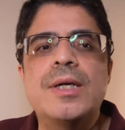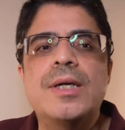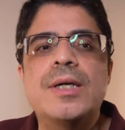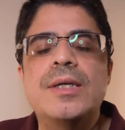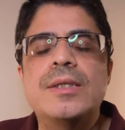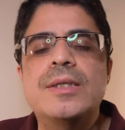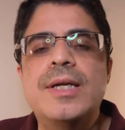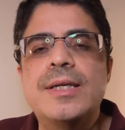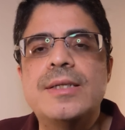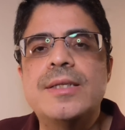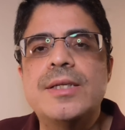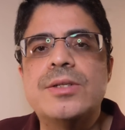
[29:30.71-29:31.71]
uh,
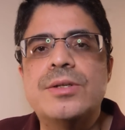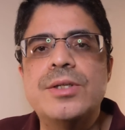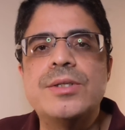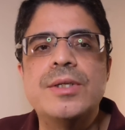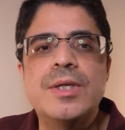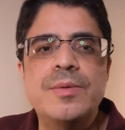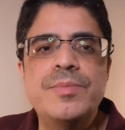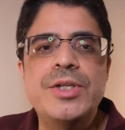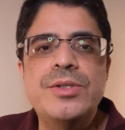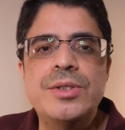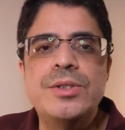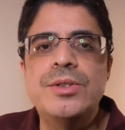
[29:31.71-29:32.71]
United States Christian
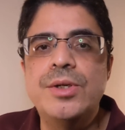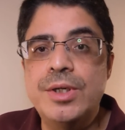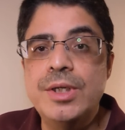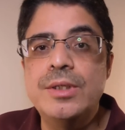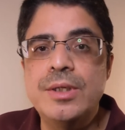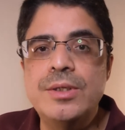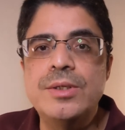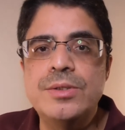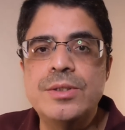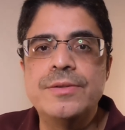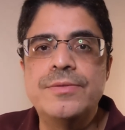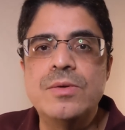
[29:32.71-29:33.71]
Commission during the
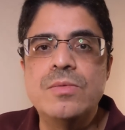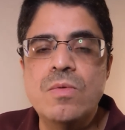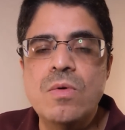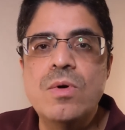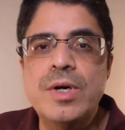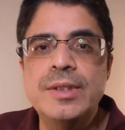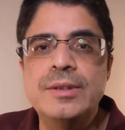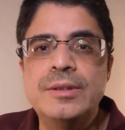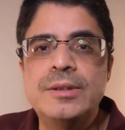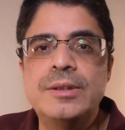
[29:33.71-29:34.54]
Civil War